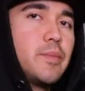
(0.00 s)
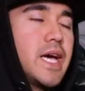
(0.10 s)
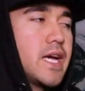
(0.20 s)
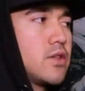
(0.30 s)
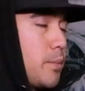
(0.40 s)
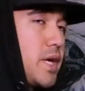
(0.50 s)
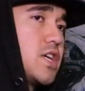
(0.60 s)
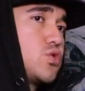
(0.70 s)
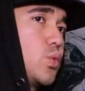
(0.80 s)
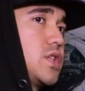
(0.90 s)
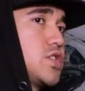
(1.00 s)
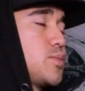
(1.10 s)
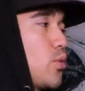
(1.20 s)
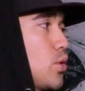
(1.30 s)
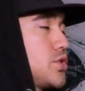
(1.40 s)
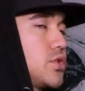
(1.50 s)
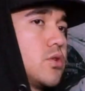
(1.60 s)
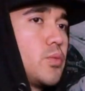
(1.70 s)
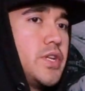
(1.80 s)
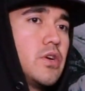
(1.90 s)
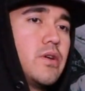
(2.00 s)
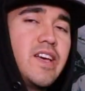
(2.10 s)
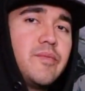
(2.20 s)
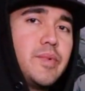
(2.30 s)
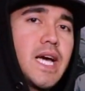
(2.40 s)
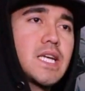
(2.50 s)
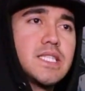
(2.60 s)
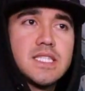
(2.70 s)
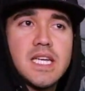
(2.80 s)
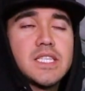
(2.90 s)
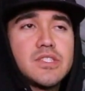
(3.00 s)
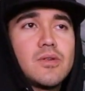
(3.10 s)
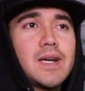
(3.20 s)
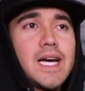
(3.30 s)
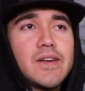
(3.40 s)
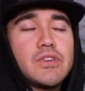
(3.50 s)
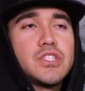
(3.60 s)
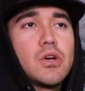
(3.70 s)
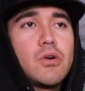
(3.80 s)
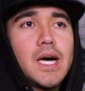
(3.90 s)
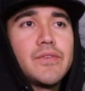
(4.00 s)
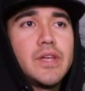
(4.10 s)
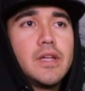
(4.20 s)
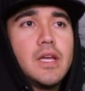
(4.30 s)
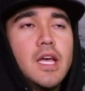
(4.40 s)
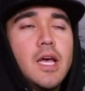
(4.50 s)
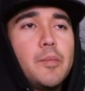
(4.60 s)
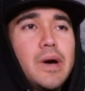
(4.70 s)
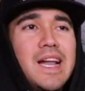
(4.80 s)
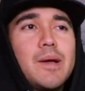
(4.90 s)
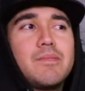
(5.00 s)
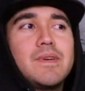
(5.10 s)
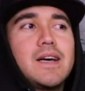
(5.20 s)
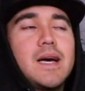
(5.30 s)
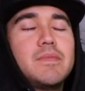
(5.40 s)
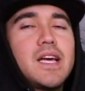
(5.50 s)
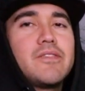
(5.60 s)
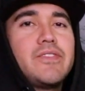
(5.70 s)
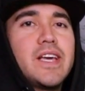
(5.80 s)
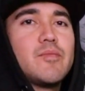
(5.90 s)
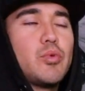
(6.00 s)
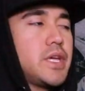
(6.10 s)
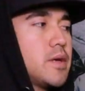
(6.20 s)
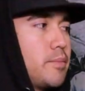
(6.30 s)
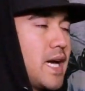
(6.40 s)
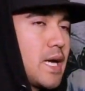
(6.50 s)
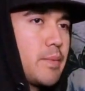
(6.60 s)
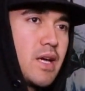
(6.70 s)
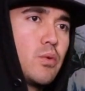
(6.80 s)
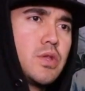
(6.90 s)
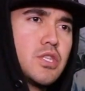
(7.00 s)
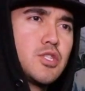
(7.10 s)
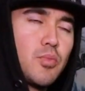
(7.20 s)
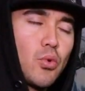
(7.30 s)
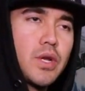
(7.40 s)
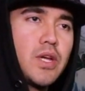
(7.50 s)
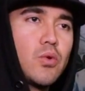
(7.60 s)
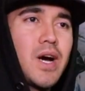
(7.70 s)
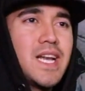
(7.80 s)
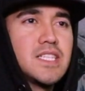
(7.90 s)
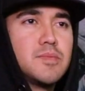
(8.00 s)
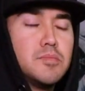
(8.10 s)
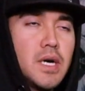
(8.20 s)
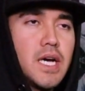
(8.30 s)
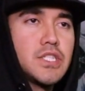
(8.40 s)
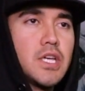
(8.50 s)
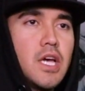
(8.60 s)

bag. Because with the Sportster, we don't have bags. It's nice to ride every so often, but I'm not a fan of bringing a backpack with the Sporty quite as much,